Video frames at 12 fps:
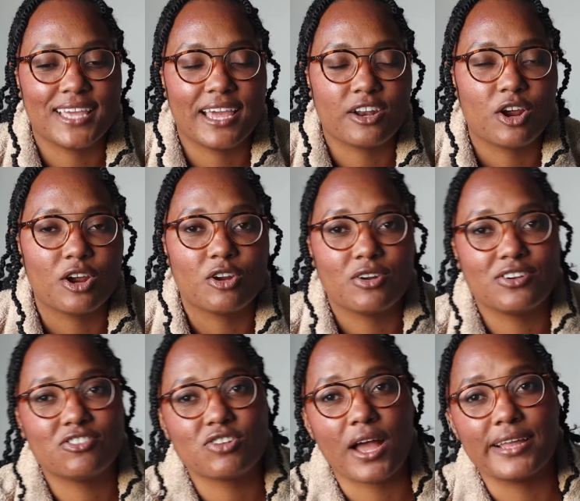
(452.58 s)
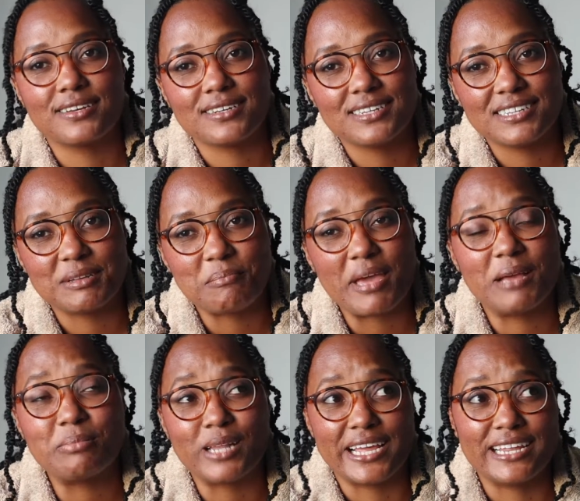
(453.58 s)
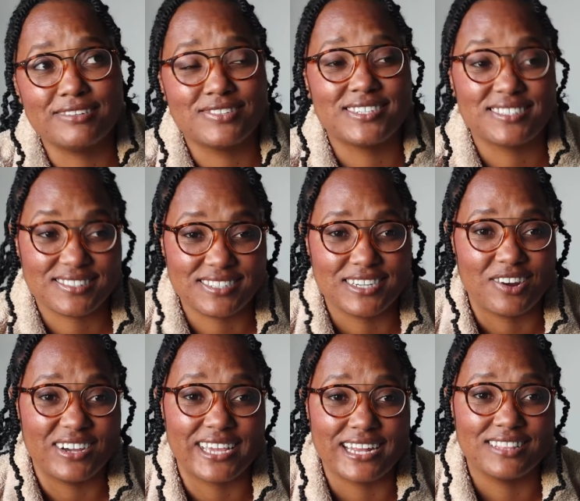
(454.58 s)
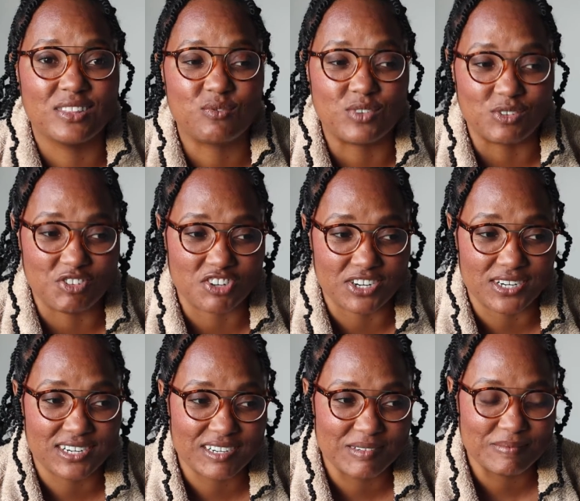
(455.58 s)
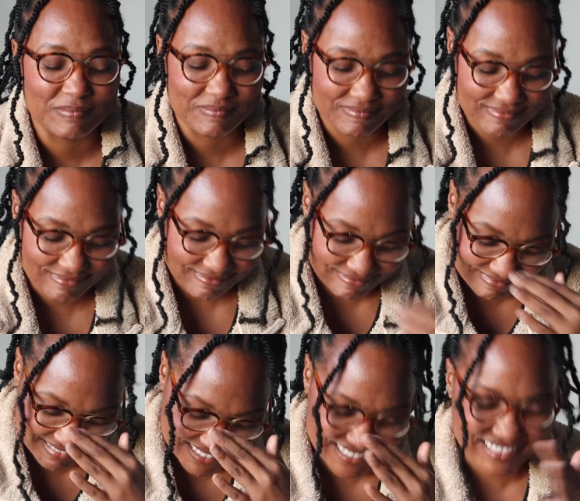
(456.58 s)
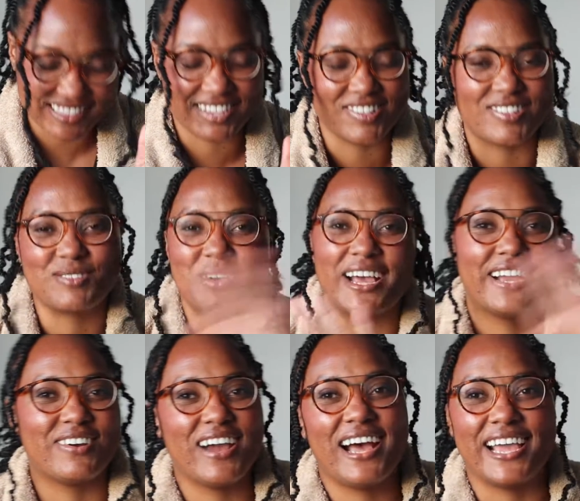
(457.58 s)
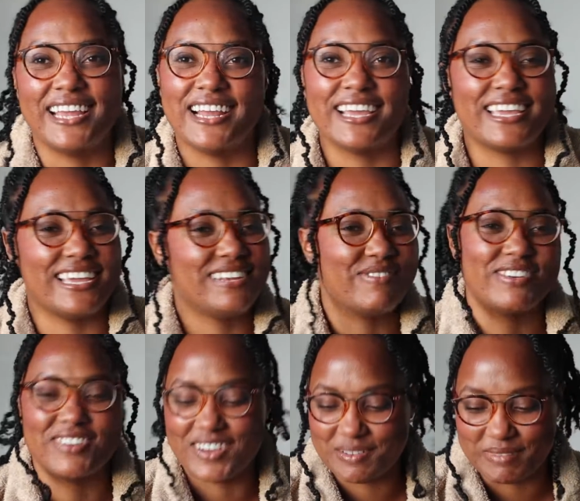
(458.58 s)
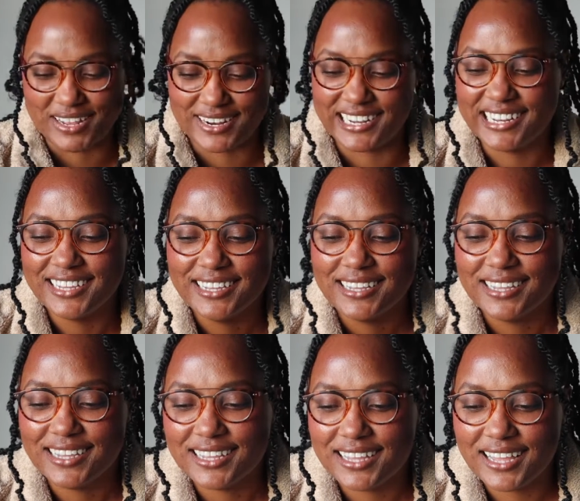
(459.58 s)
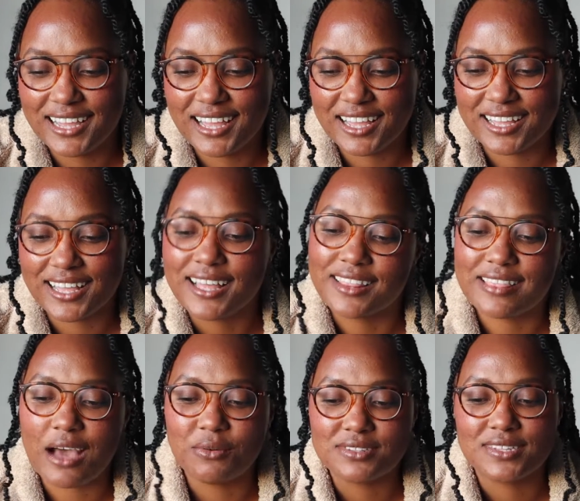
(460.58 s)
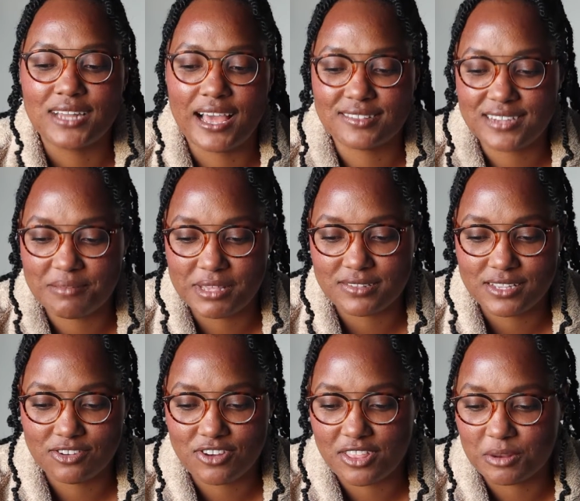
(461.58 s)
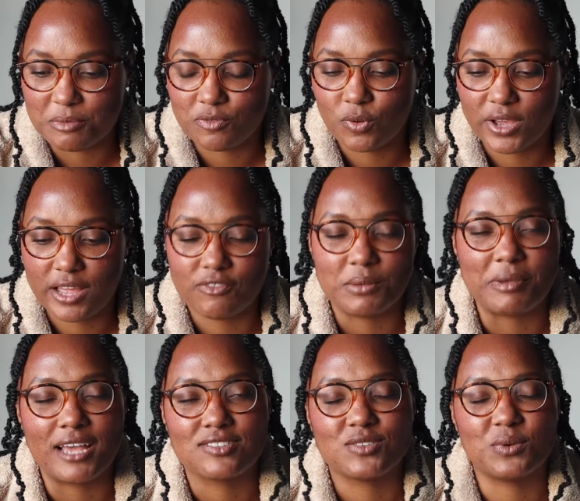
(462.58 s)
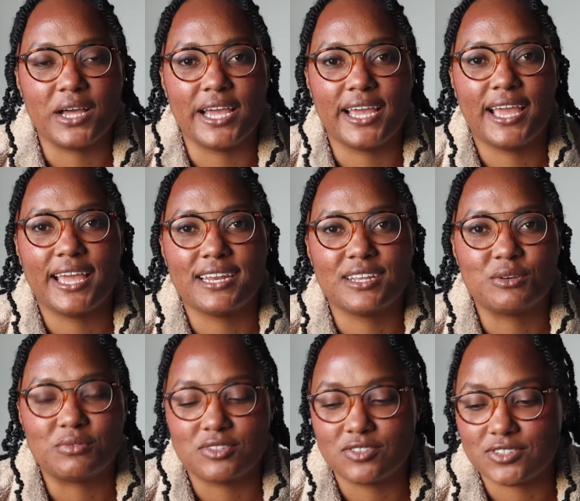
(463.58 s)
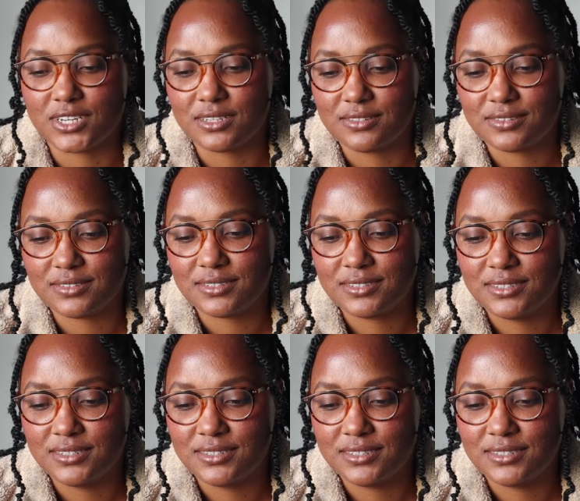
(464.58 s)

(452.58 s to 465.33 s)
and her trying to make plans to see her again in the future. This is why I cry and I can't even talk about it. That was the last time they see each other before Covey passed away. And it was just